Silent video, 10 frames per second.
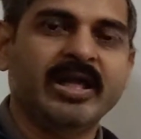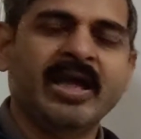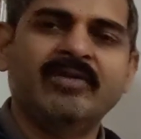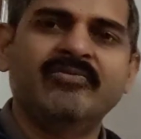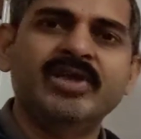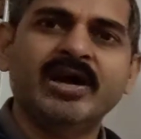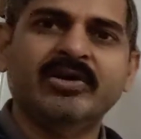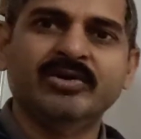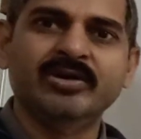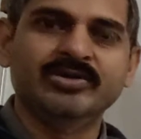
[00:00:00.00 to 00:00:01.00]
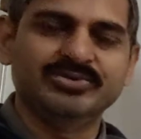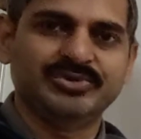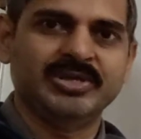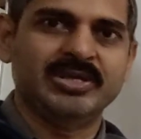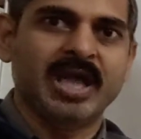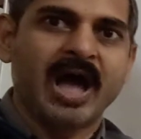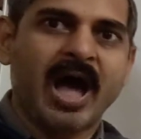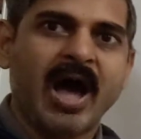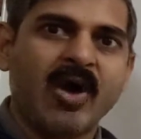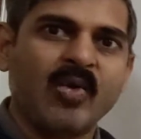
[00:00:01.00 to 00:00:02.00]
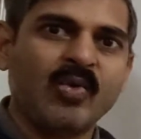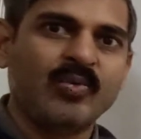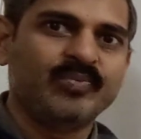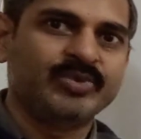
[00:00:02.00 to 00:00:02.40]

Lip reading: And we are going to see how